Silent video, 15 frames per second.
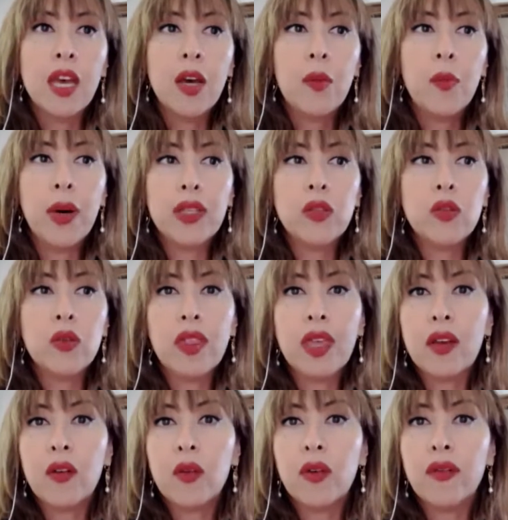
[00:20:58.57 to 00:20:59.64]
But do
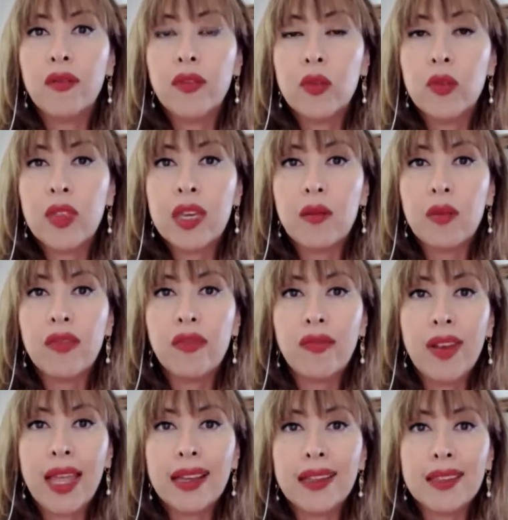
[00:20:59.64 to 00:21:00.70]
they
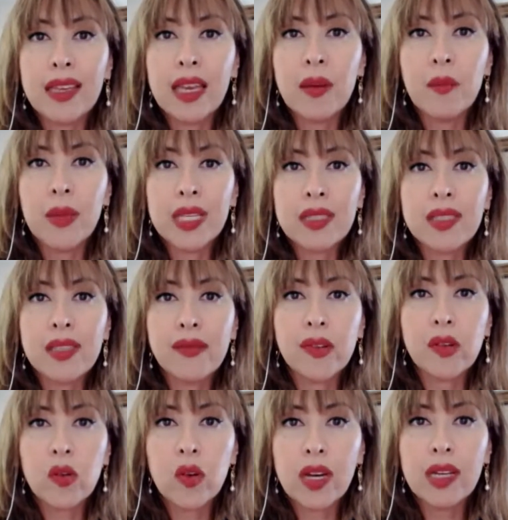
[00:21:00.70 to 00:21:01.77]
reflect a massive
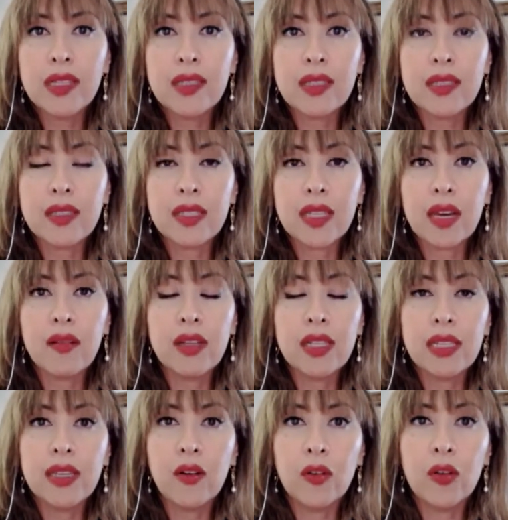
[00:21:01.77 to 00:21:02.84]
crisis
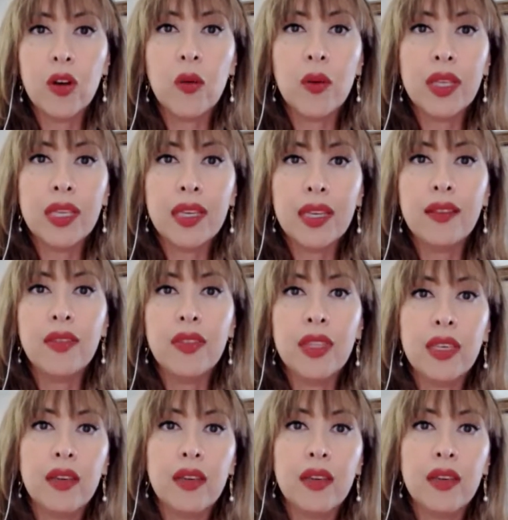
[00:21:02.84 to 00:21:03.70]
currently ongoing in the